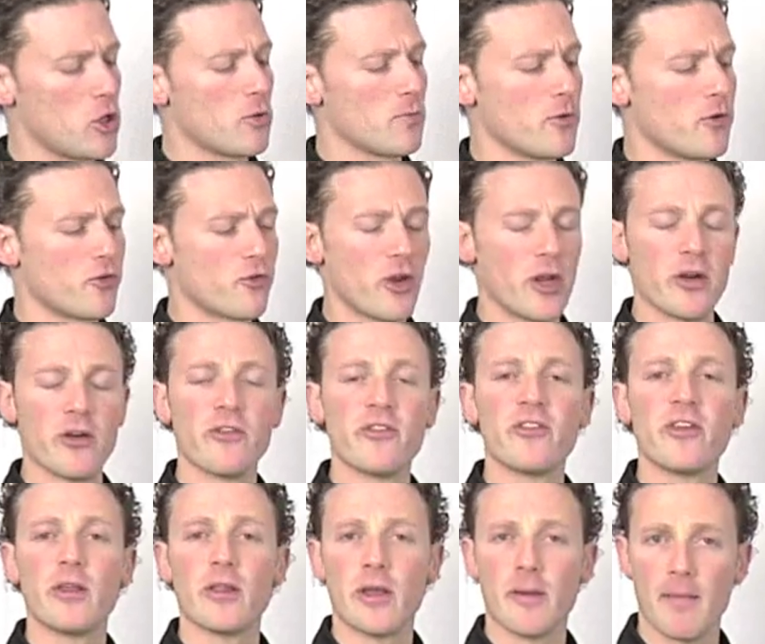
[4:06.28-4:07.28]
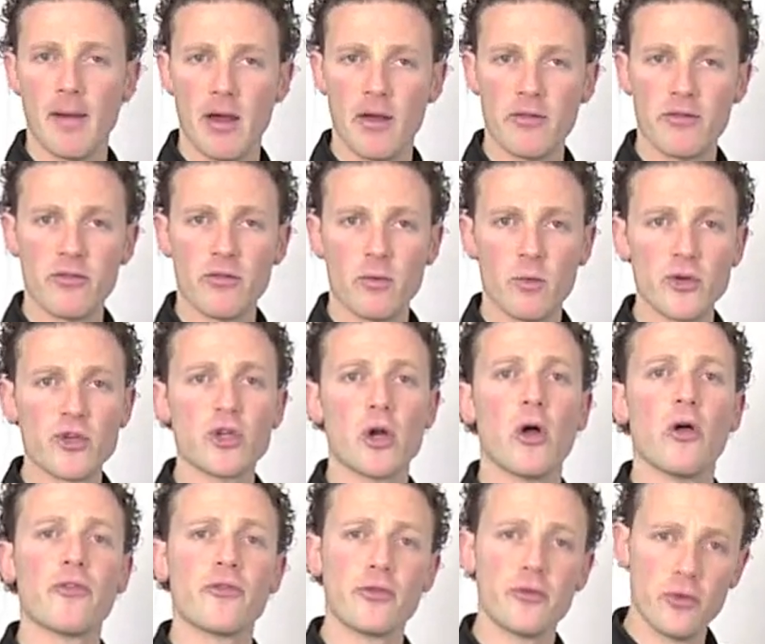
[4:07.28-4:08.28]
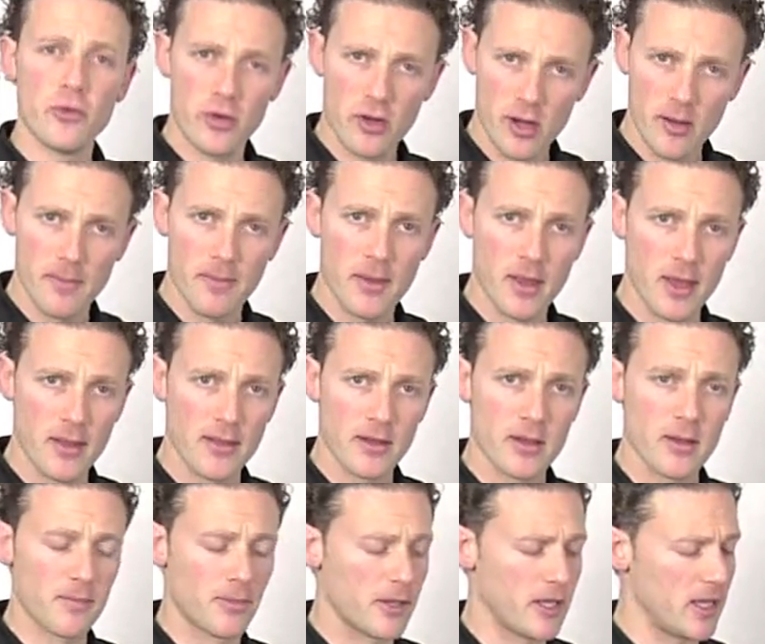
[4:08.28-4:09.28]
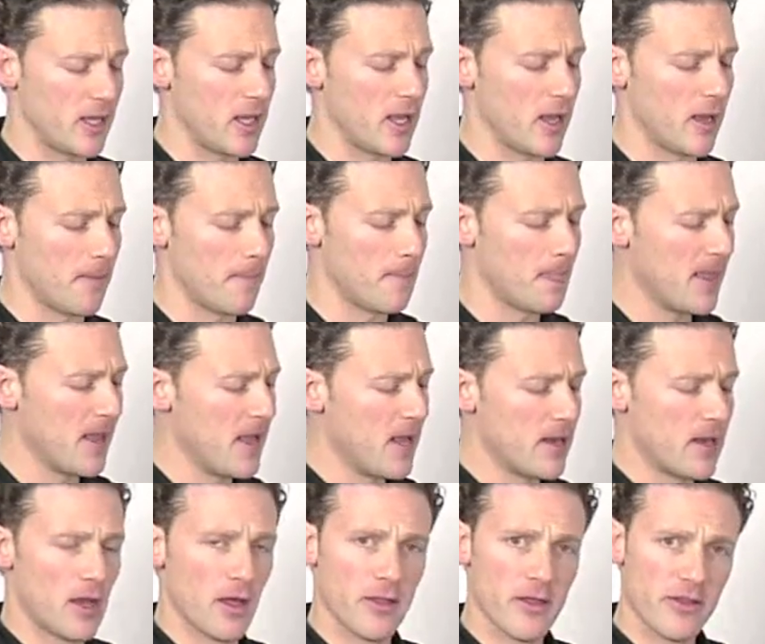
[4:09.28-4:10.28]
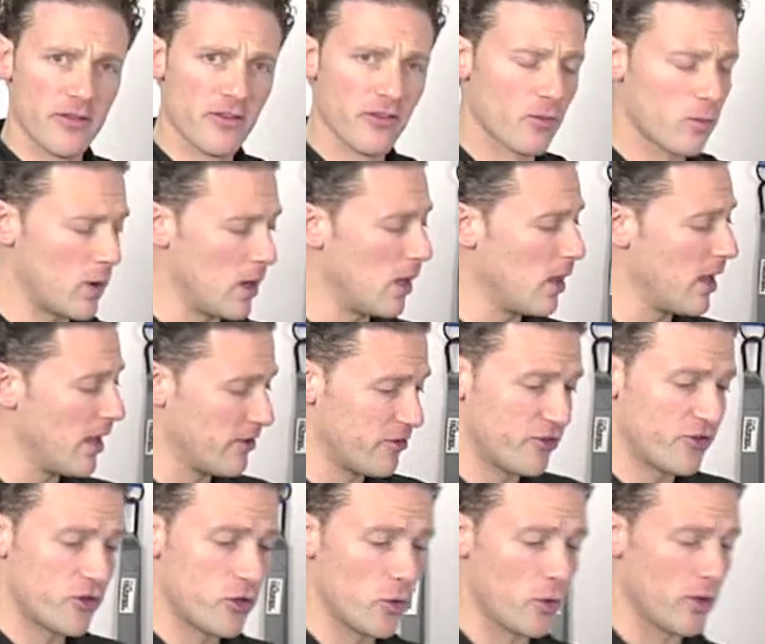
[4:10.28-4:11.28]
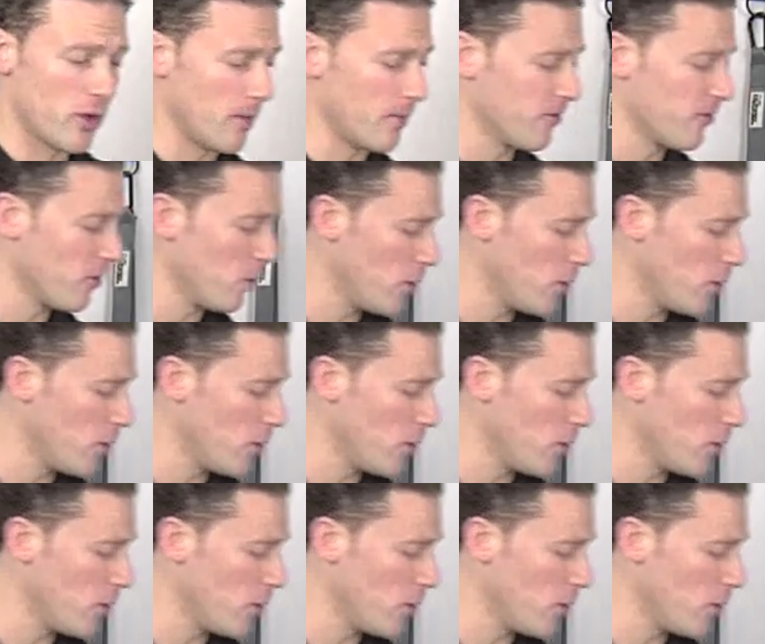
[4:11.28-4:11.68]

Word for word: Human Trainer ceiling mounts, which also do come in the complete kit. Now this as well has two of them, so